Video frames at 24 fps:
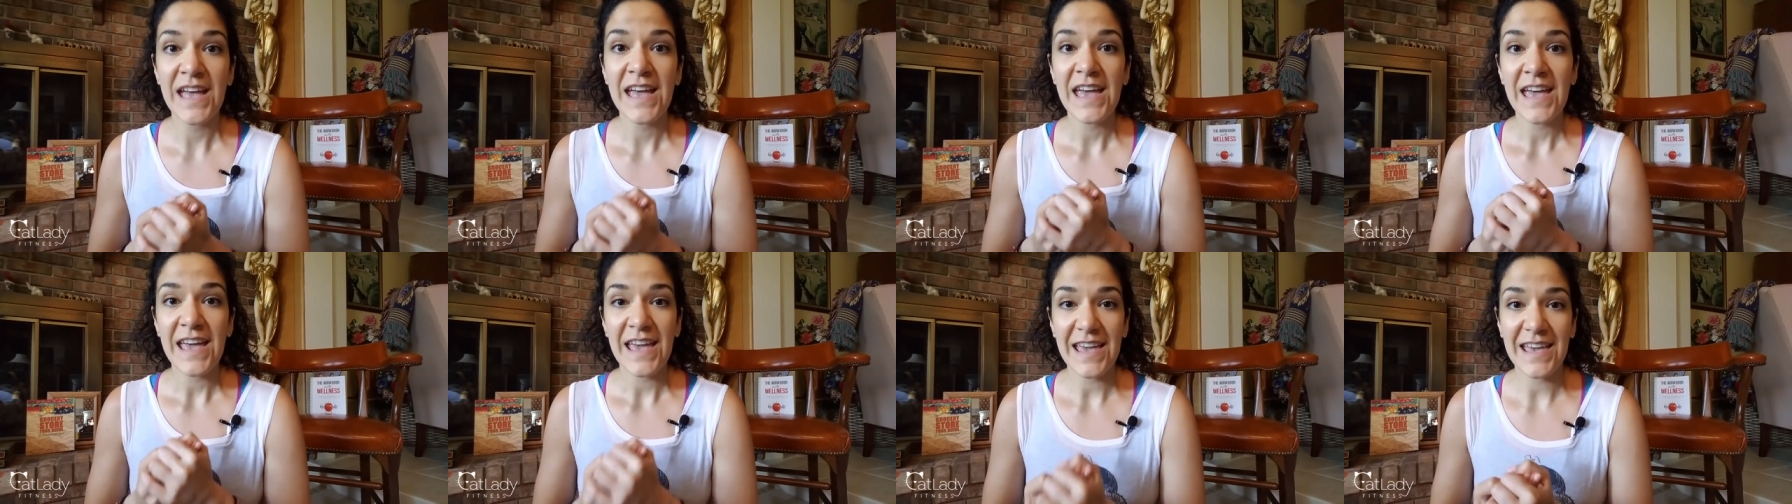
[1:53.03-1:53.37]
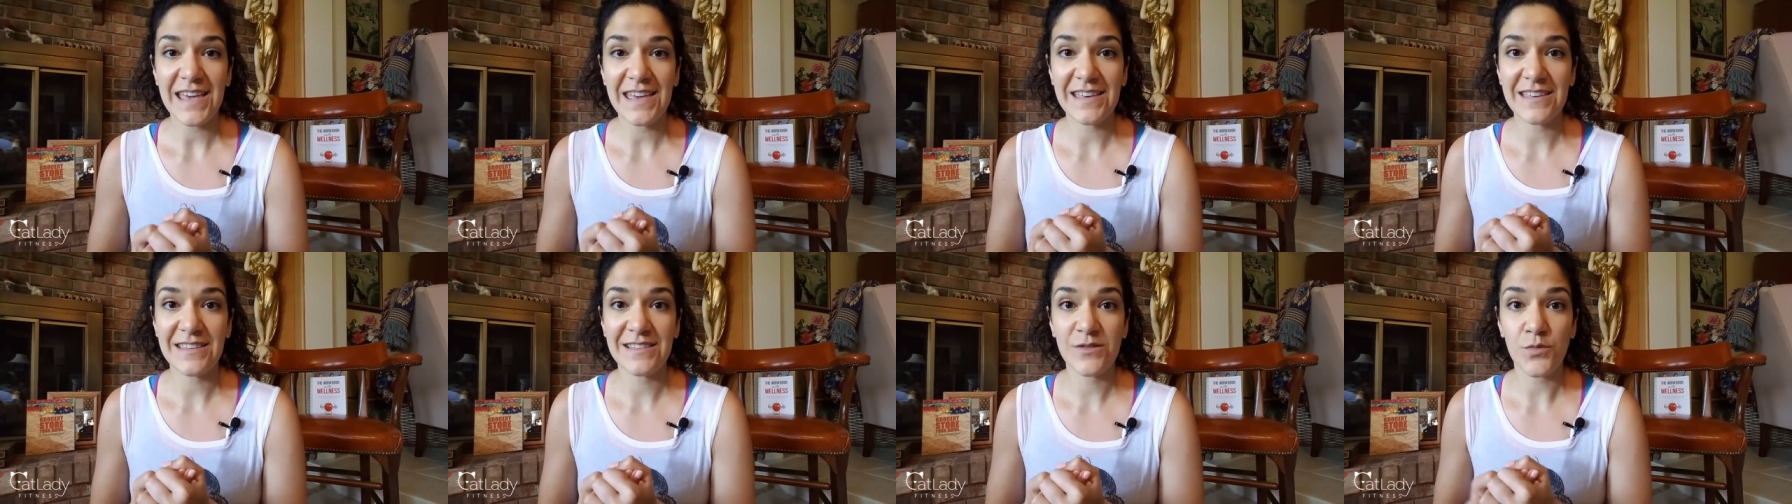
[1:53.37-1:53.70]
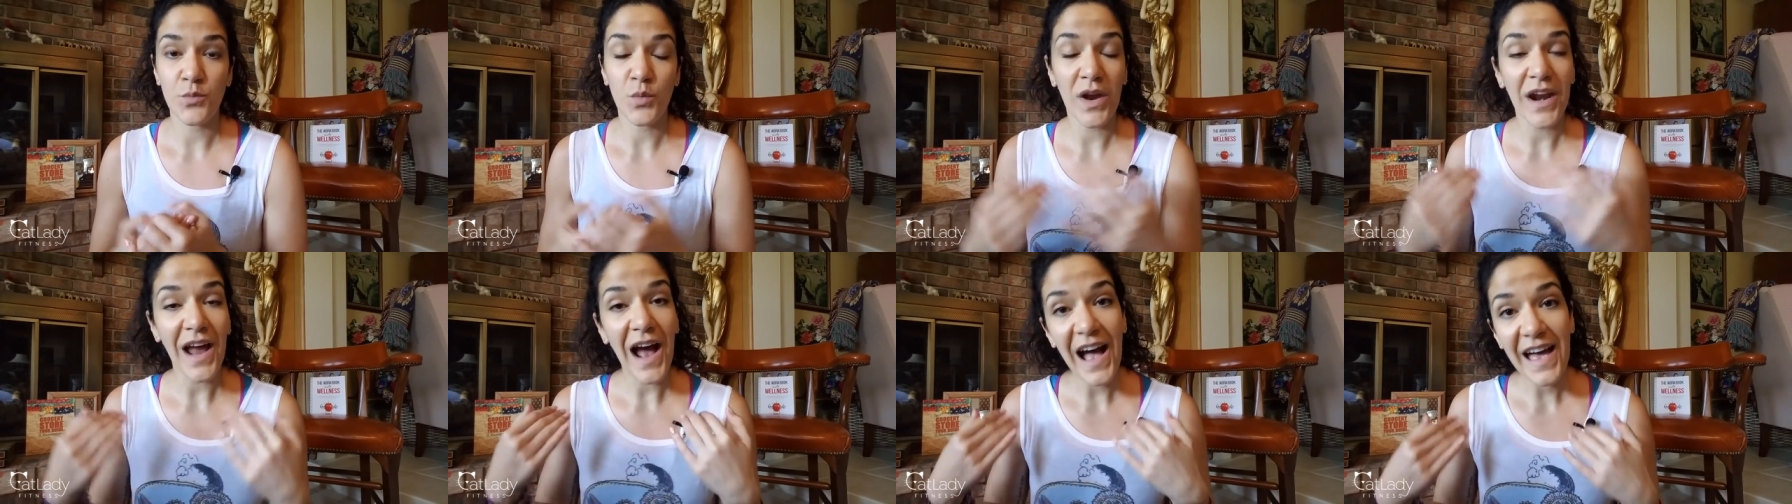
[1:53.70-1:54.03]
is
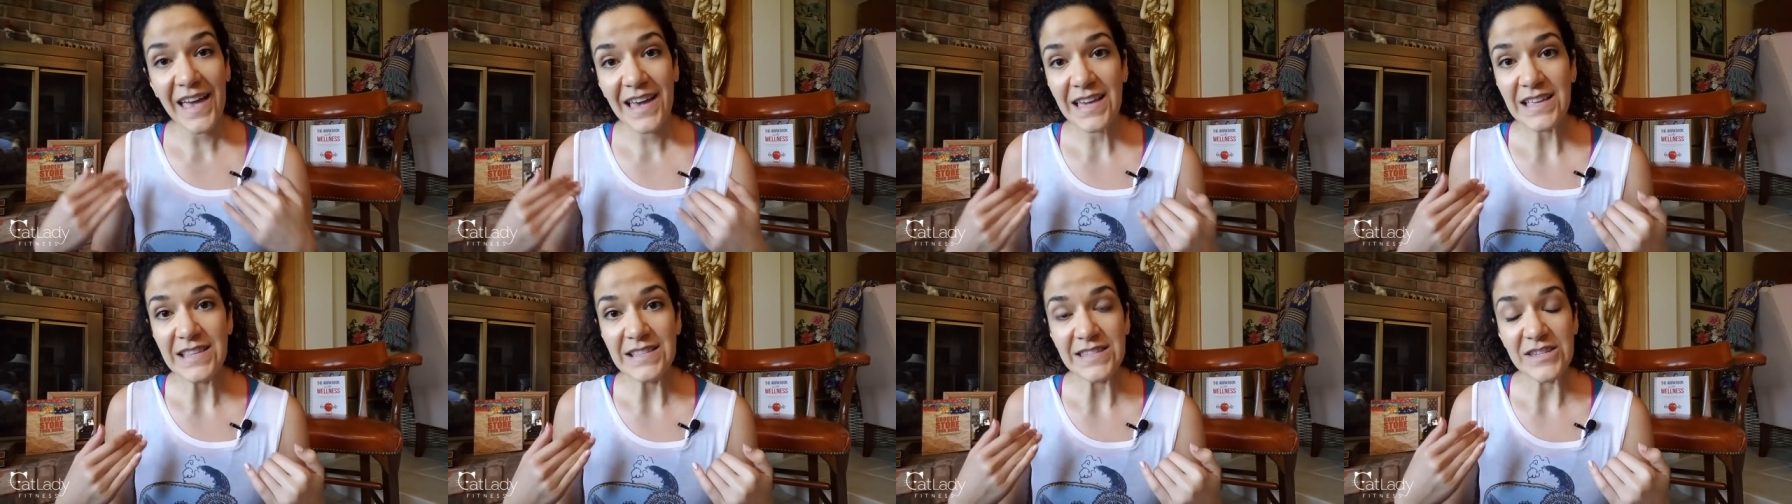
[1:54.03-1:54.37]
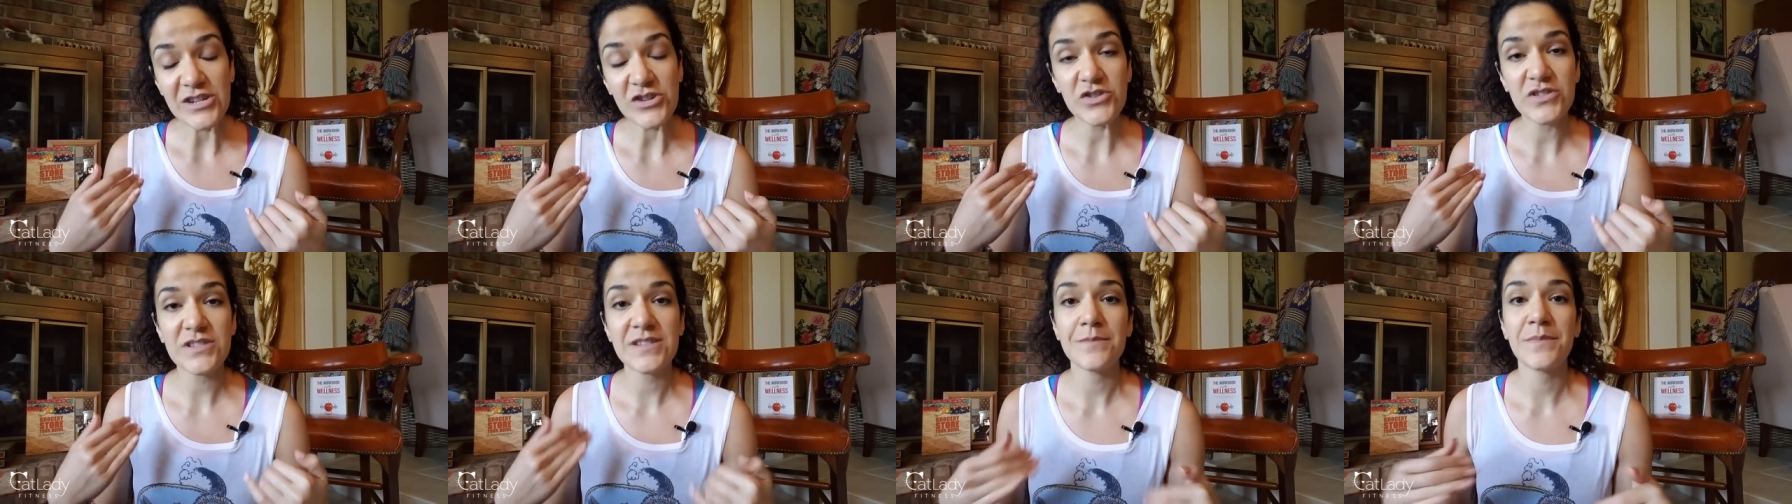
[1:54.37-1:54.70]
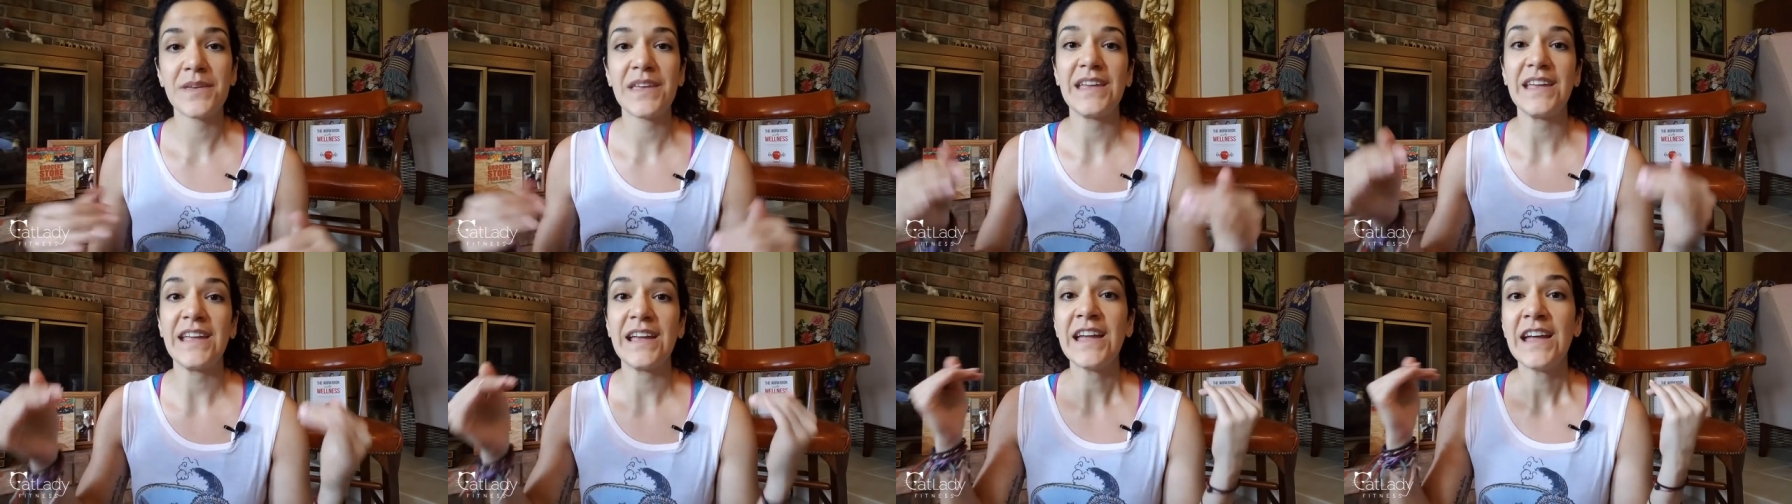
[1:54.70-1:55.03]
what I consider to
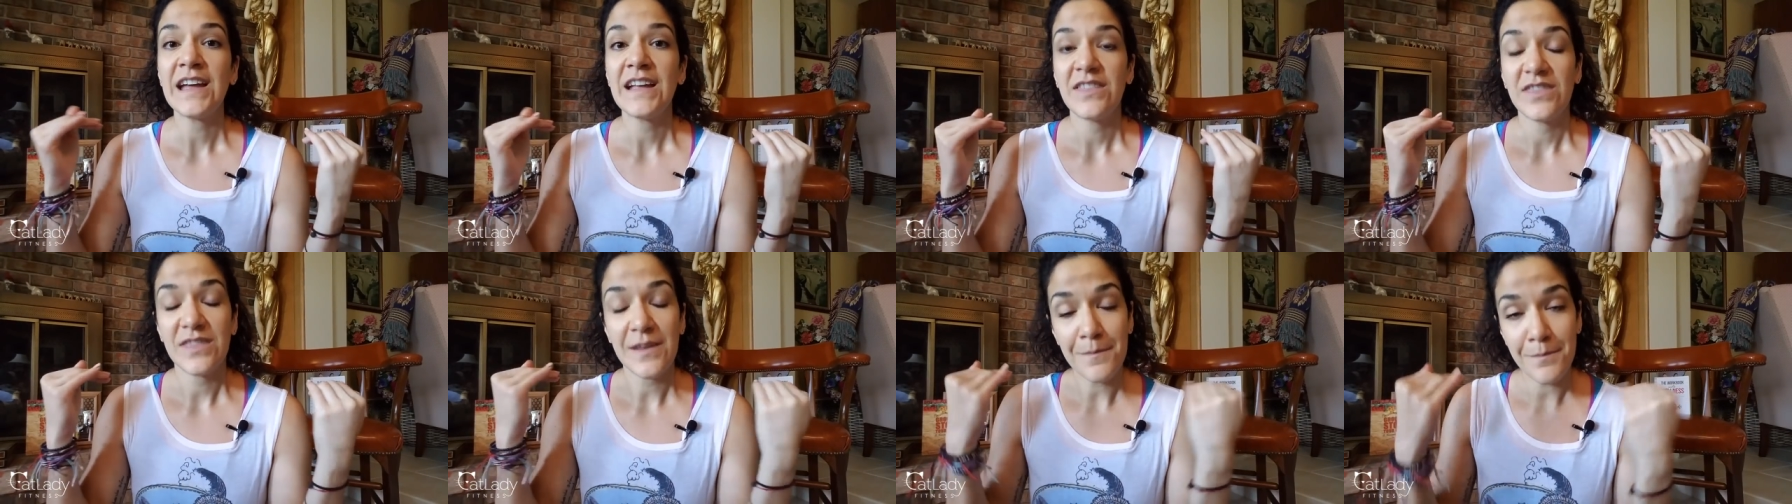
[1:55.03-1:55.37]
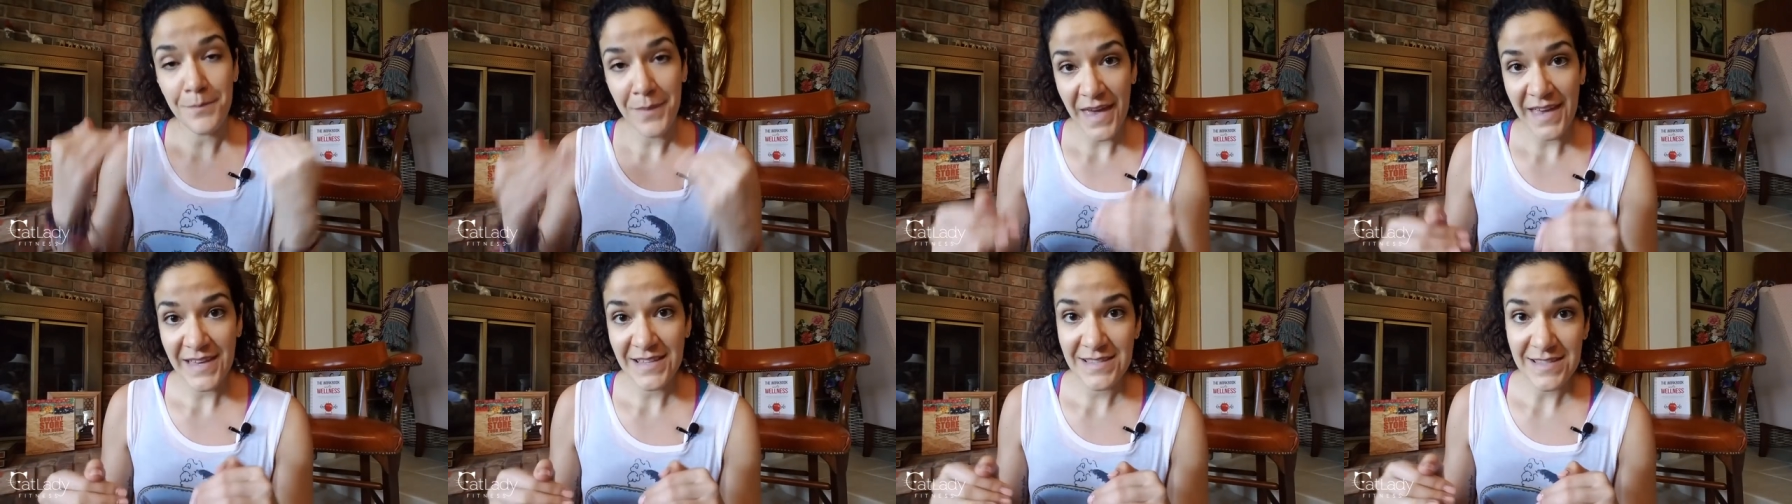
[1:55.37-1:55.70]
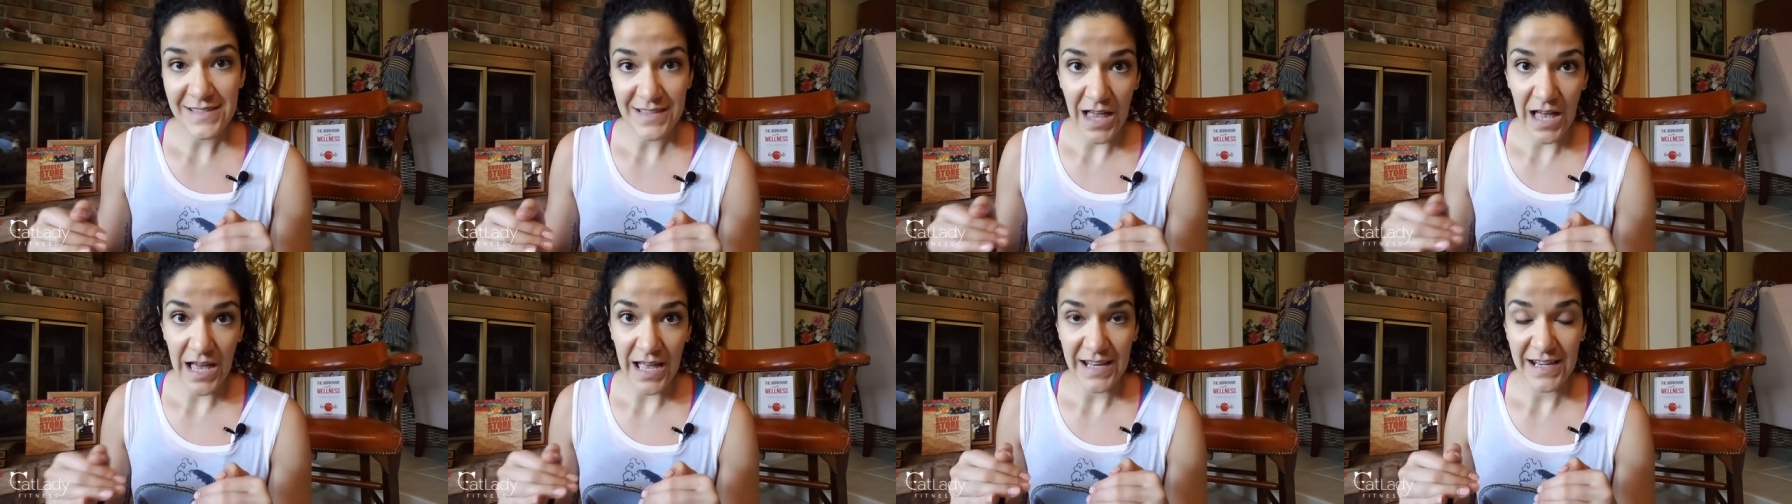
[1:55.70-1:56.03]
be the
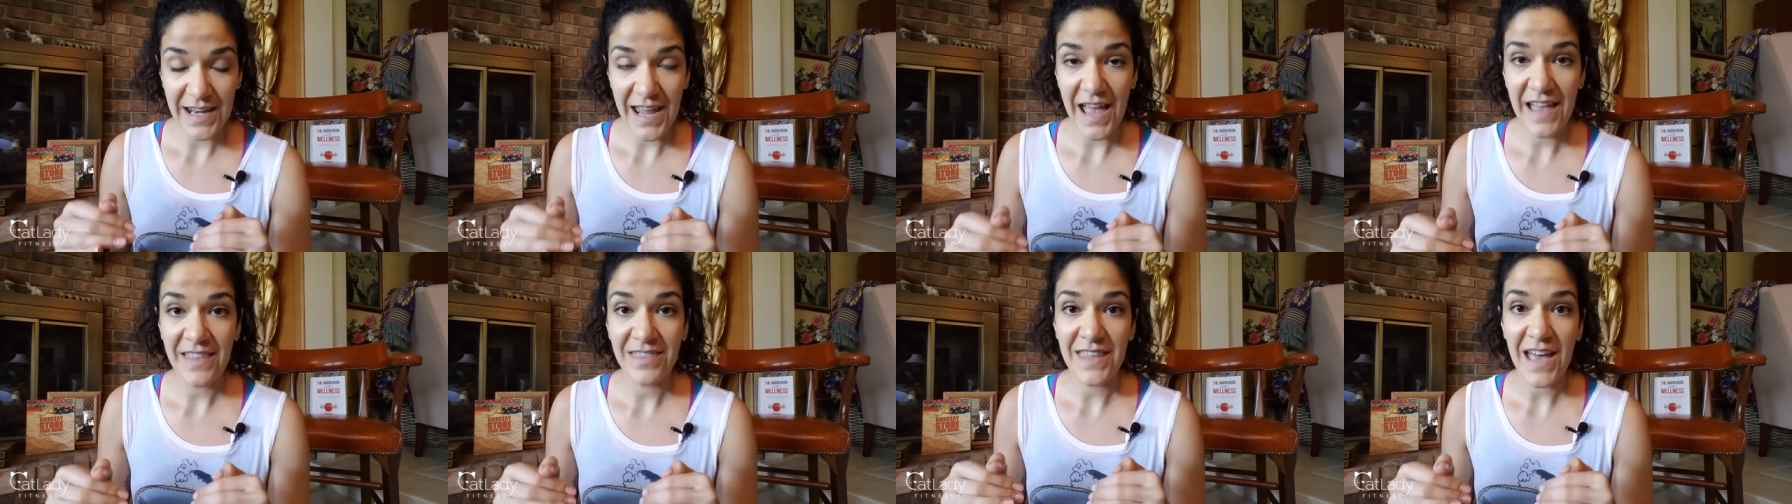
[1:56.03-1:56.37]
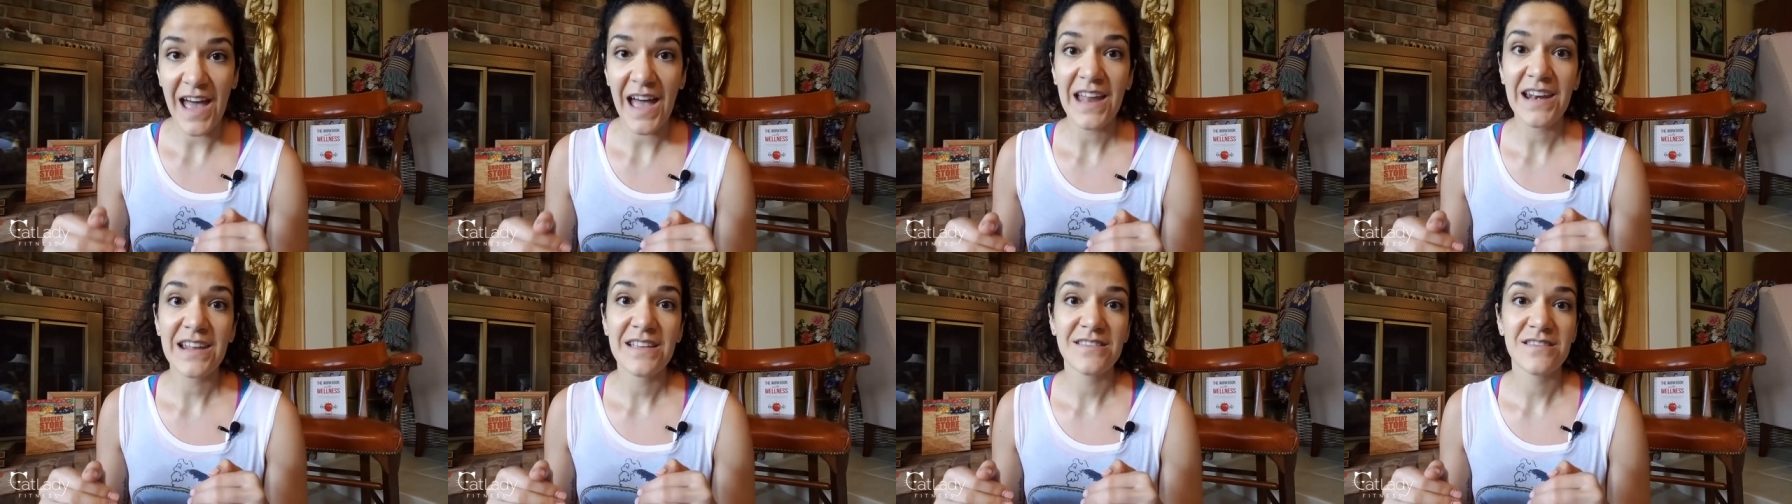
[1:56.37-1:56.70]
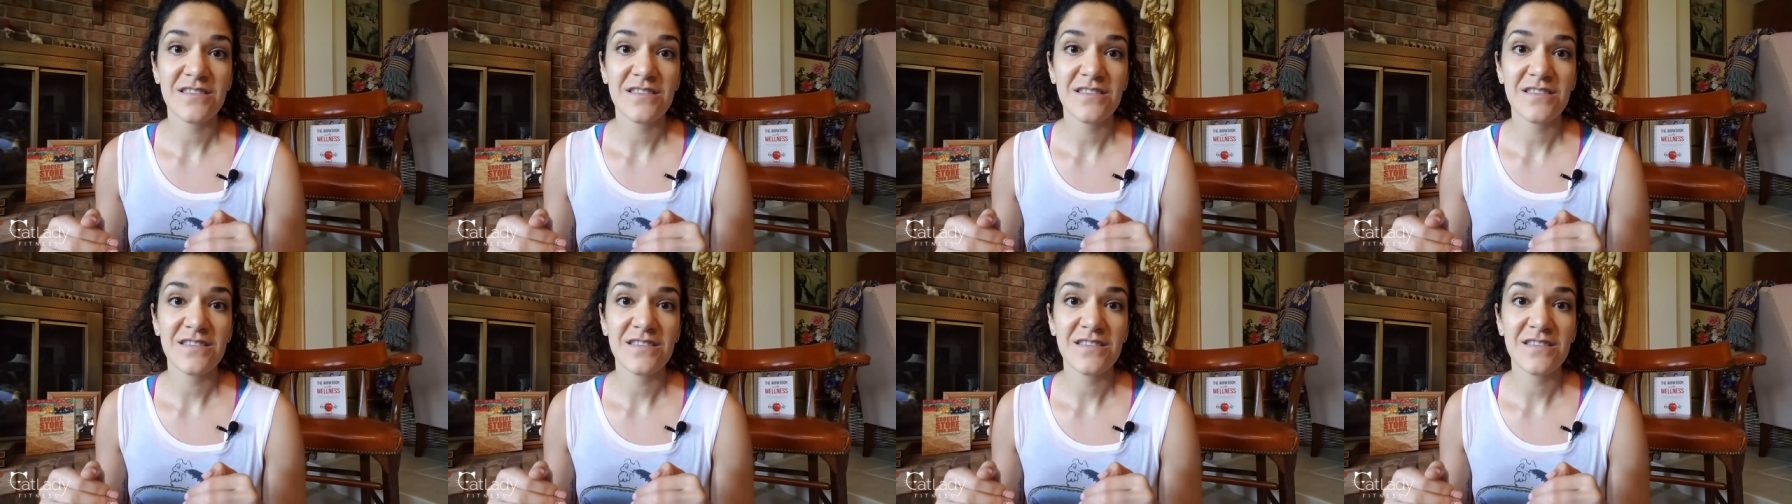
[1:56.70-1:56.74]
baseline, and that is